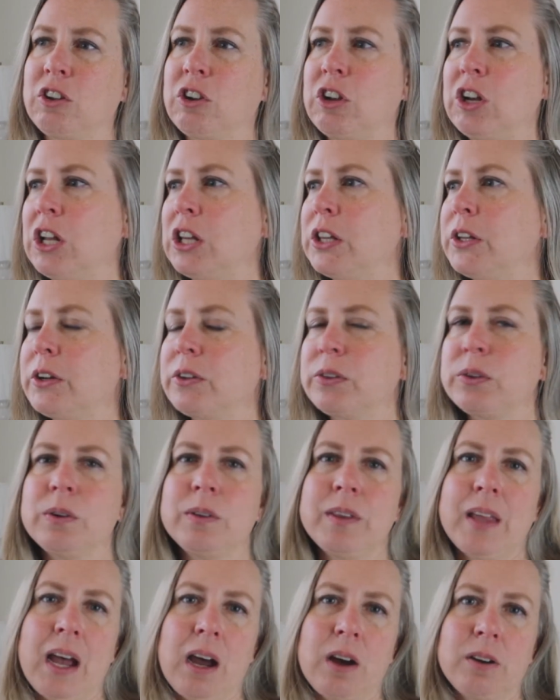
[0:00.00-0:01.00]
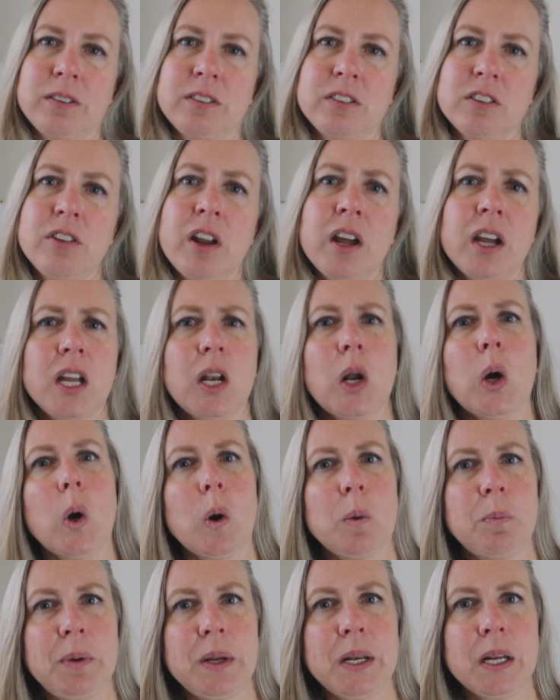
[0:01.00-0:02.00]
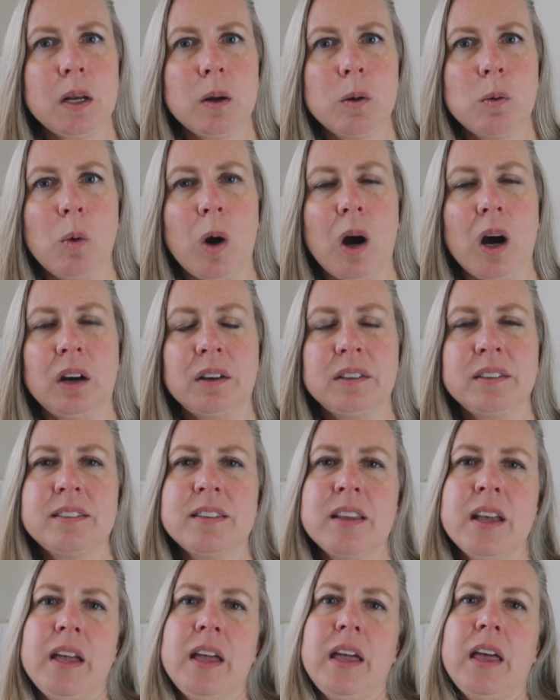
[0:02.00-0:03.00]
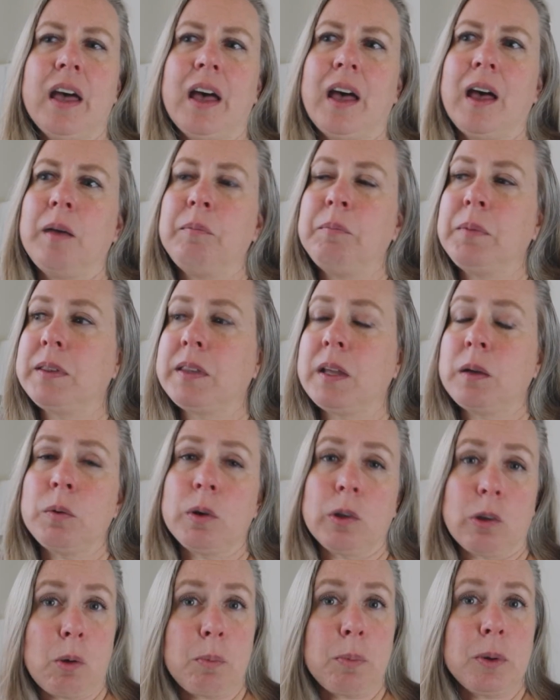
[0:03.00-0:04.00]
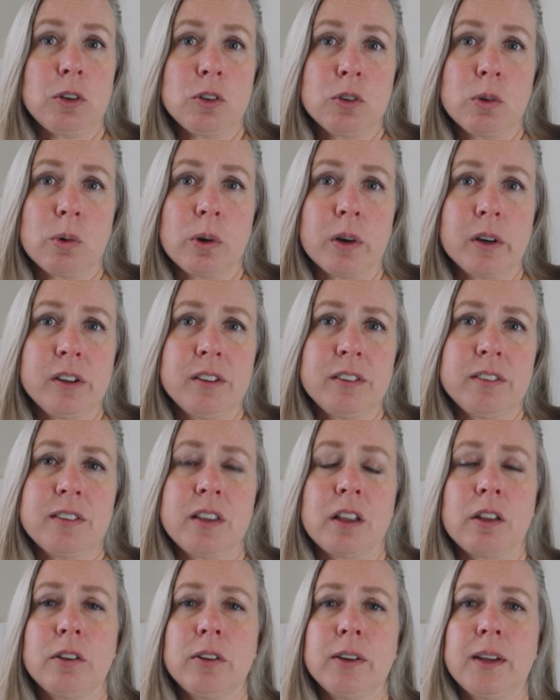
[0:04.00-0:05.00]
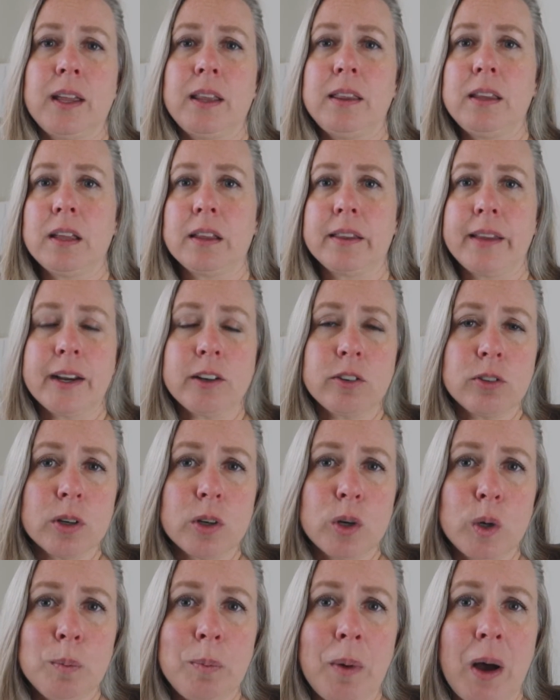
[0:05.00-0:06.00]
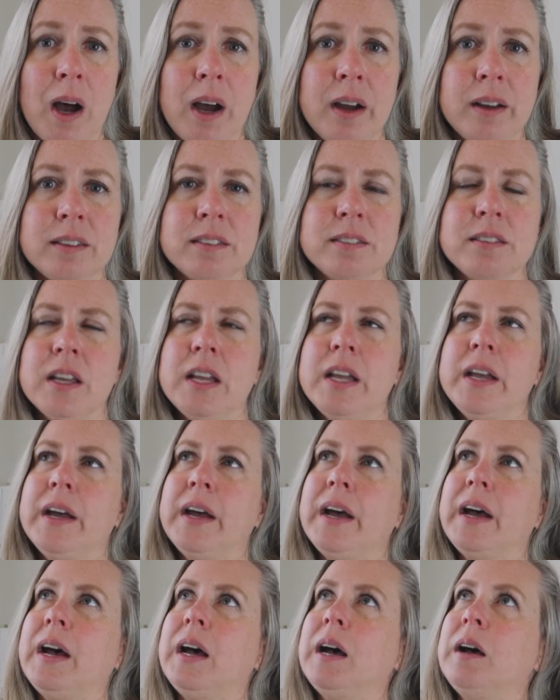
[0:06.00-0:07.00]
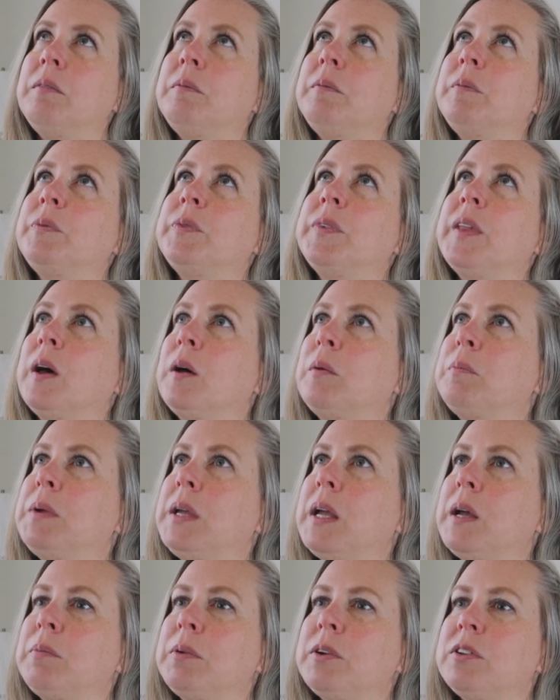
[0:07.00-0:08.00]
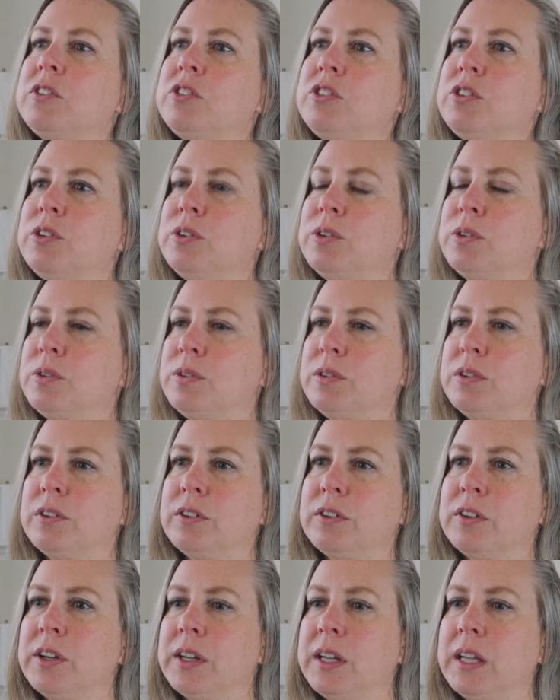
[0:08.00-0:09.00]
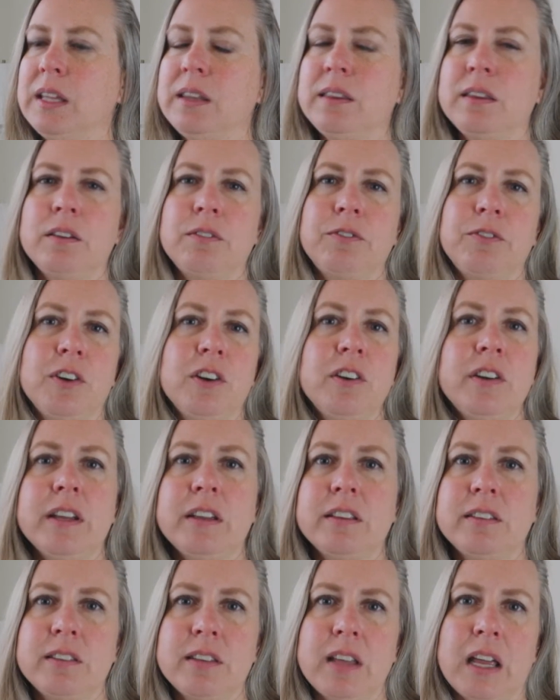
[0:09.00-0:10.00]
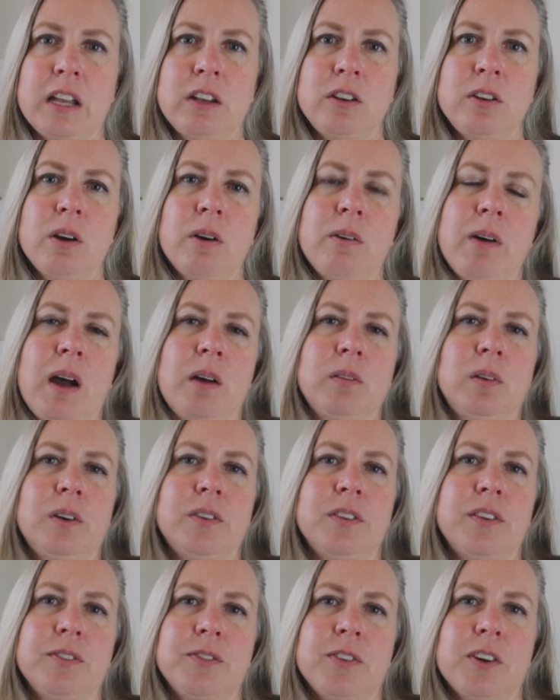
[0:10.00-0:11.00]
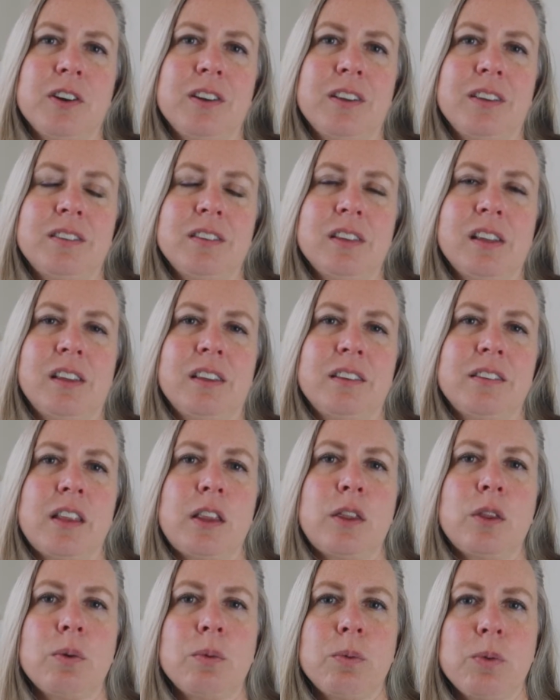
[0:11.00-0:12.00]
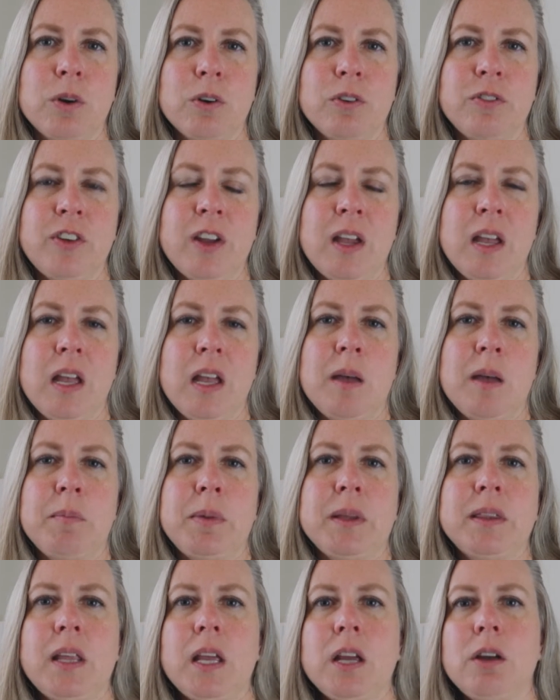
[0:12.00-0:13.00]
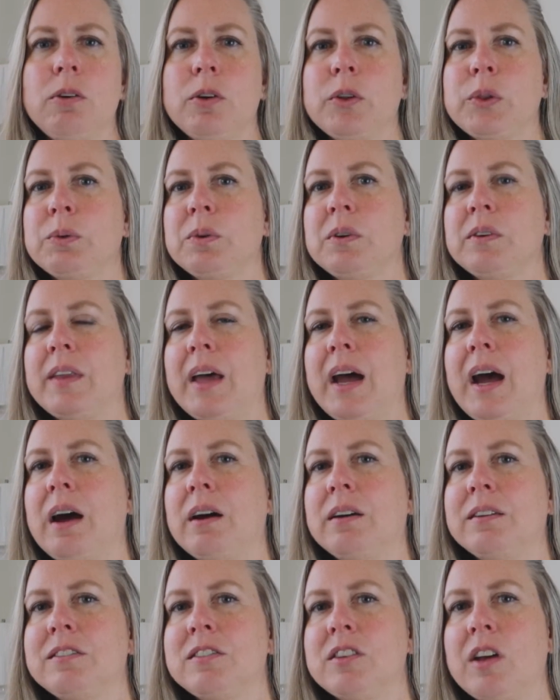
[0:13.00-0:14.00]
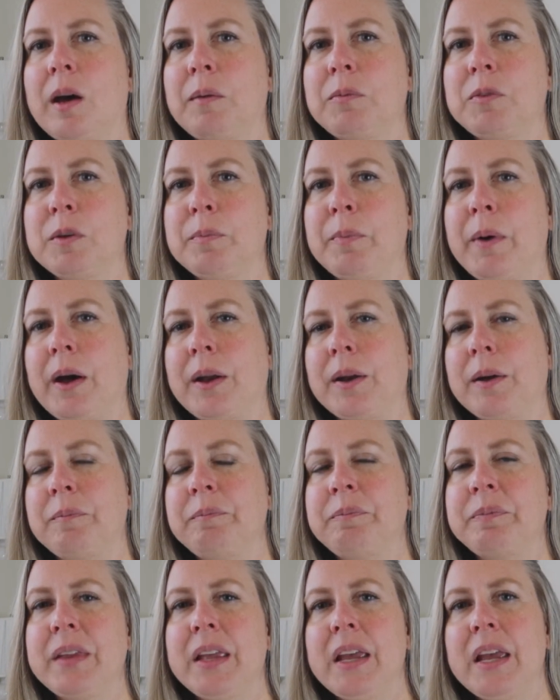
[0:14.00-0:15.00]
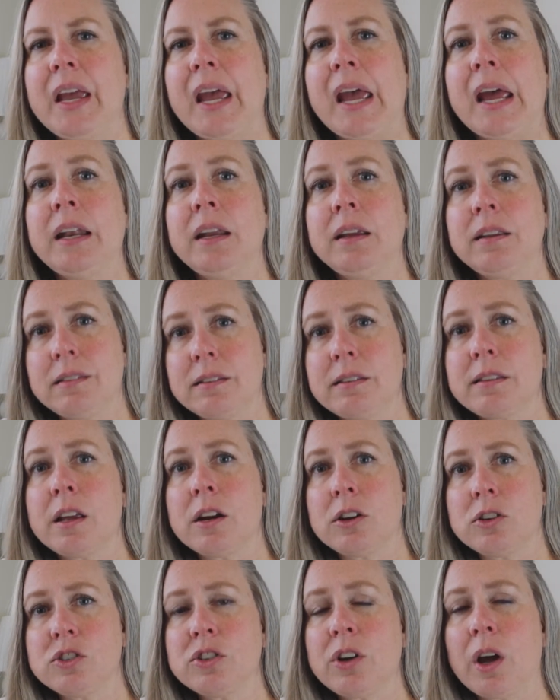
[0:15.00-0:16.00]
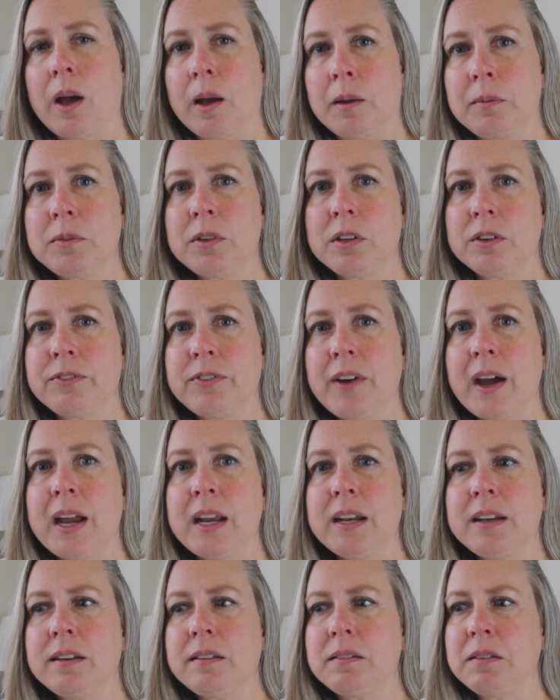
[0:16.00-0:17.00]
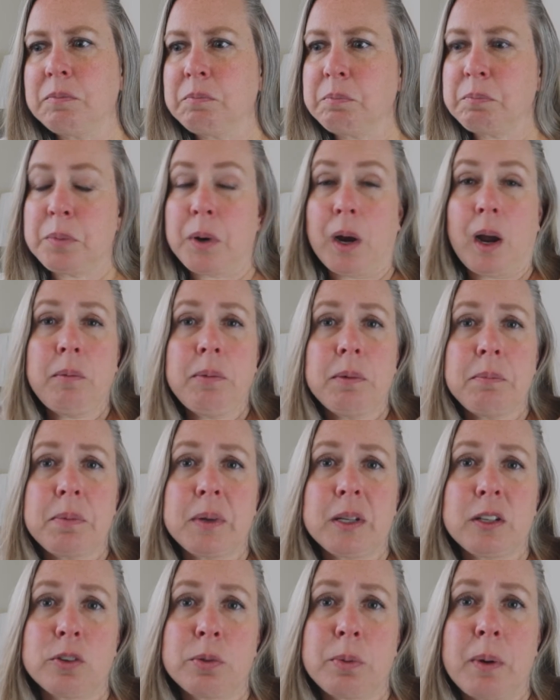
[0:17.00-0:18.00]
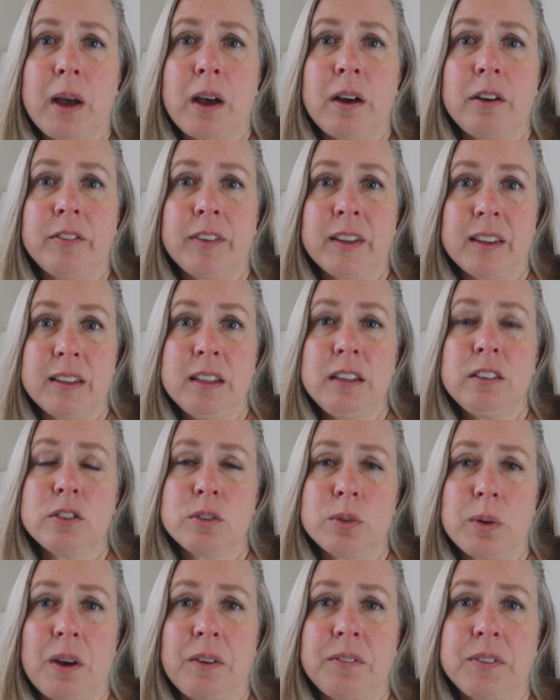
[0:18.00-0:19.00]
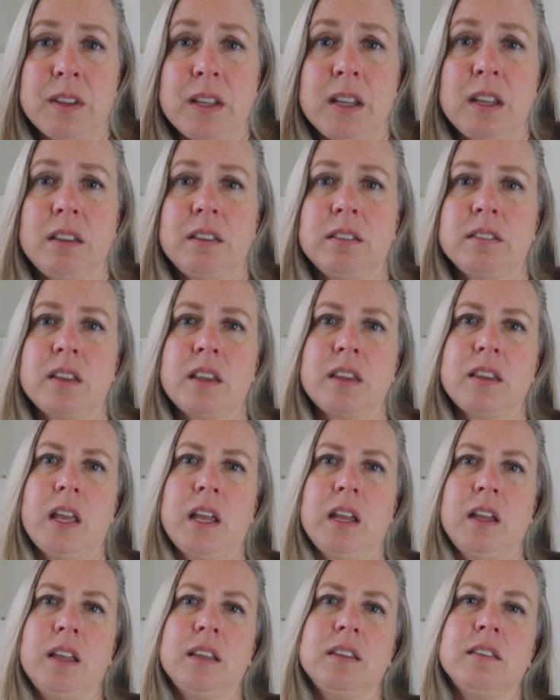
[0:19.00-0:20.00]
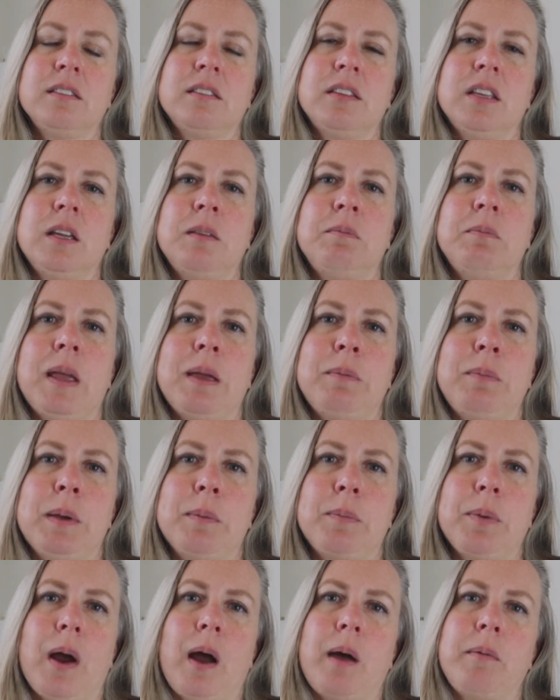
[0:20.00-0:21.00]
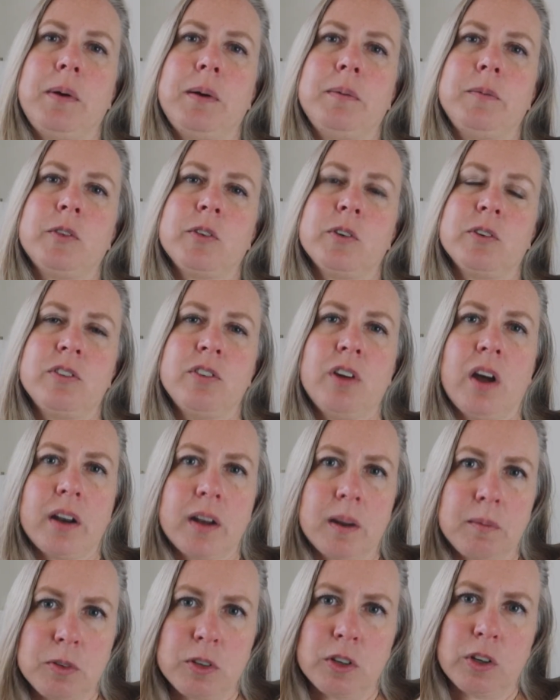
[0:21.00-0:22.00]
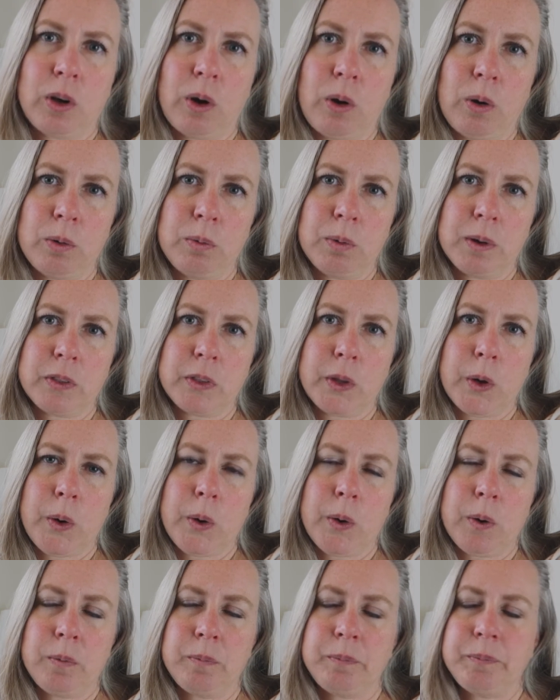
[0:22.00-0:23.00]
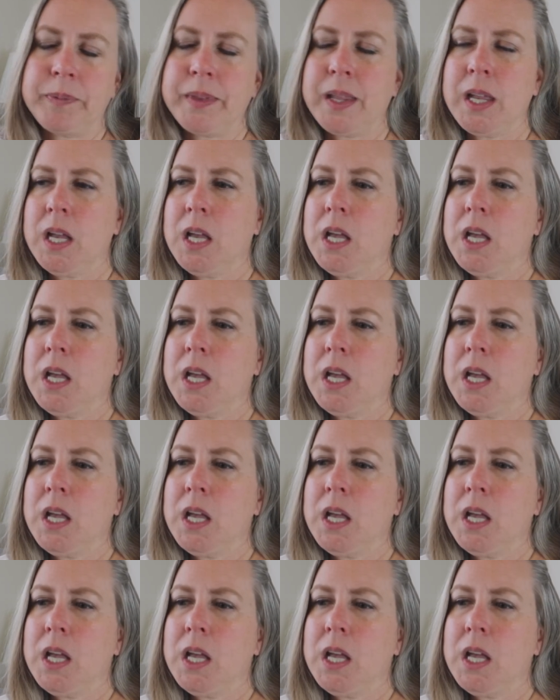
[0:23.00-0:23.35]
They're going to look through the house. They're not going to open any walls, but they will open doors. They'll look in the electrical box. They'll be able to look in the furnace and know how old the furnace is and the roof. But they go through the house top to bottom, and it's their job to find probably at least 12 things that they can see may be problems or not up to code with the home.